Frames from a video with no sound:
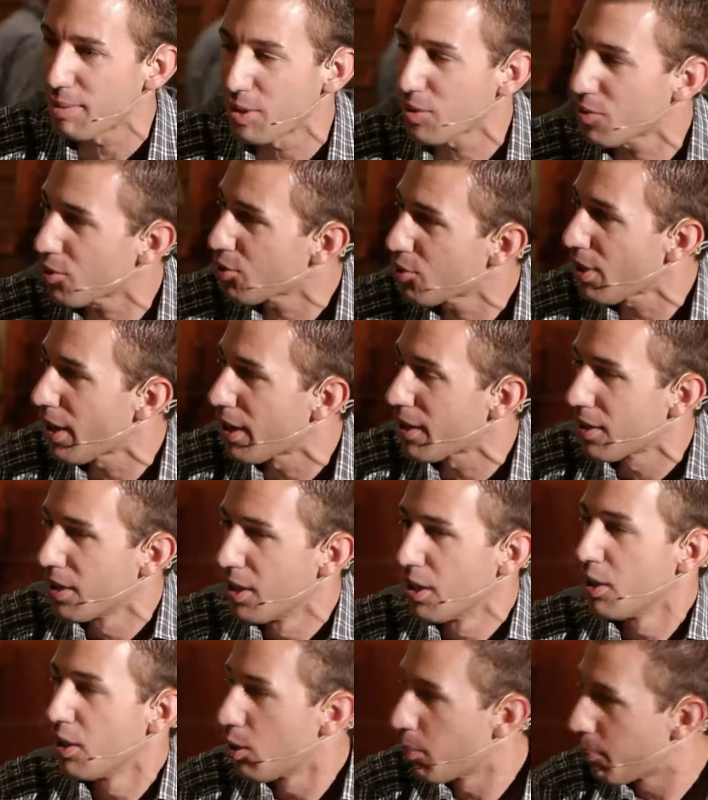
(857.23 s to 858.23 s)
This is
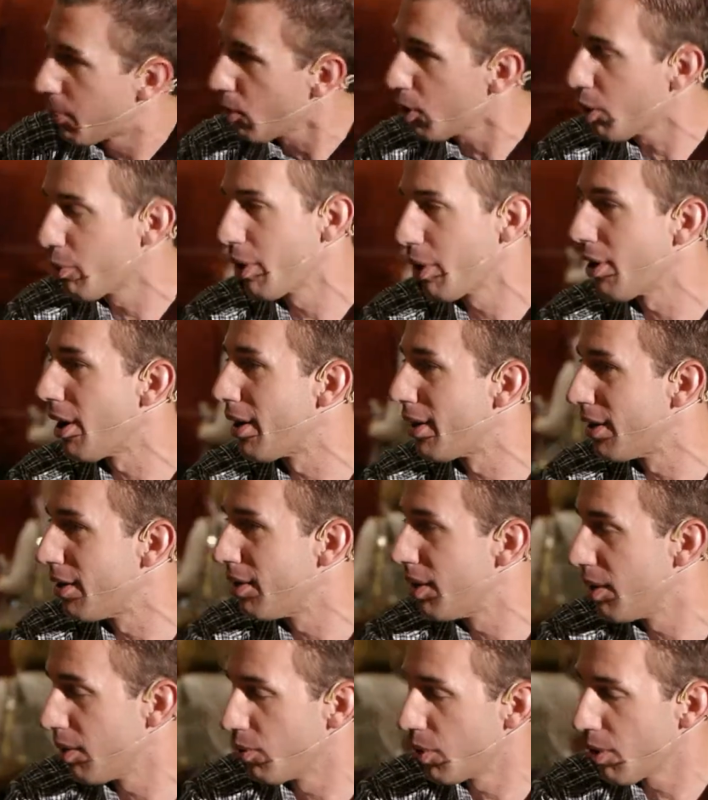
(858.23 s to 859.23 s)
like the building we were
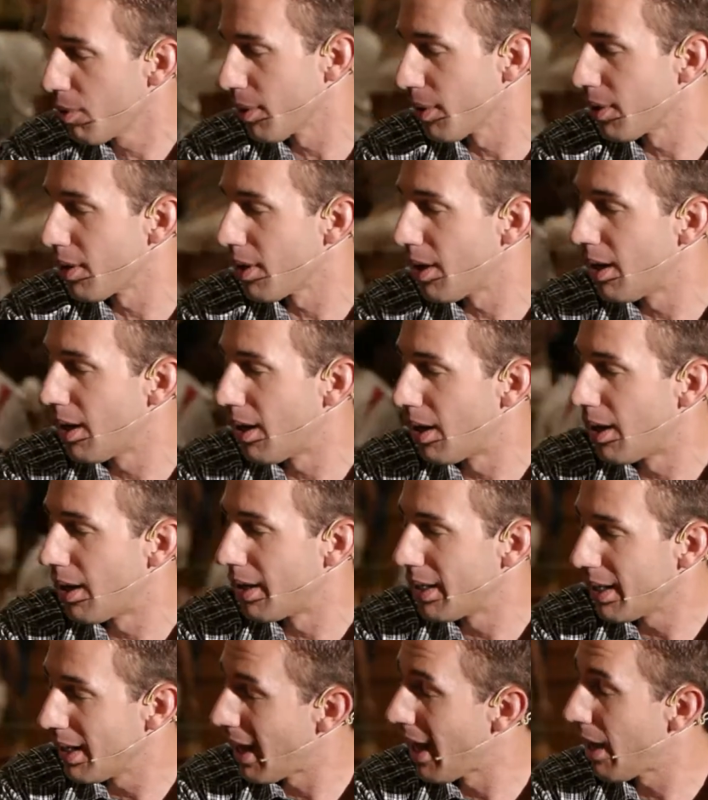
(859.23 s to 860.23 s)

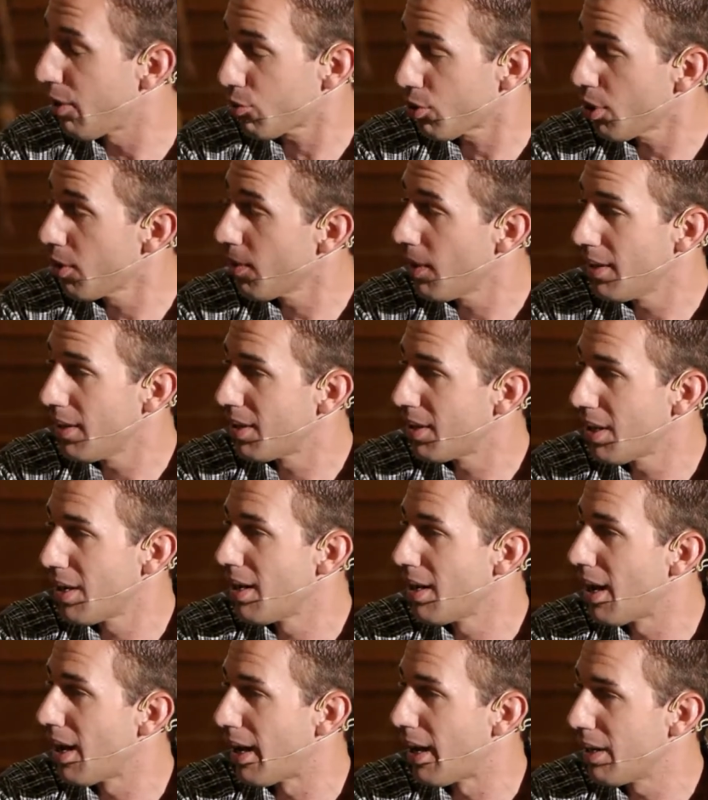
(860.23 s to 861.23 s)
in escrow on.
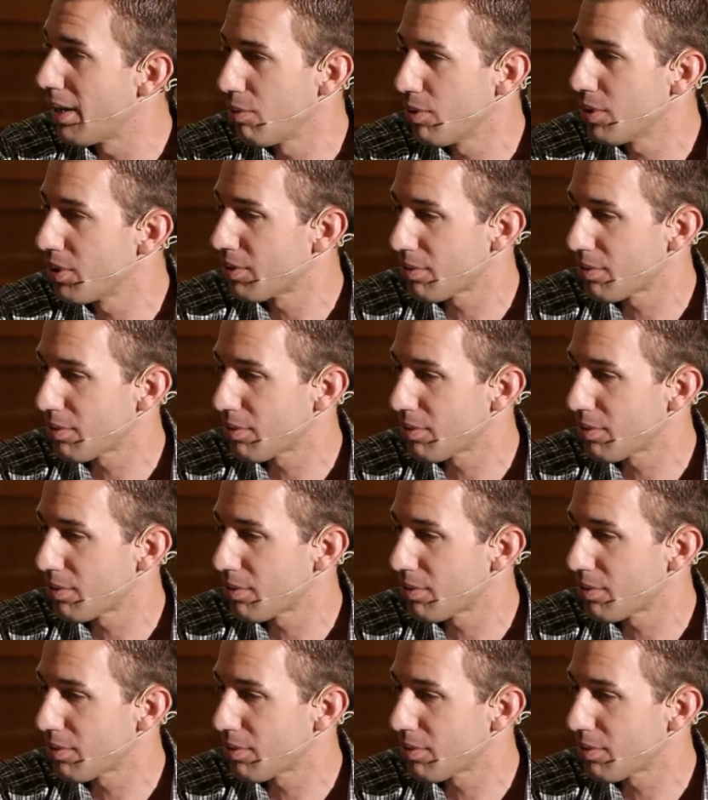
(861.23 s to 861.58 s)
It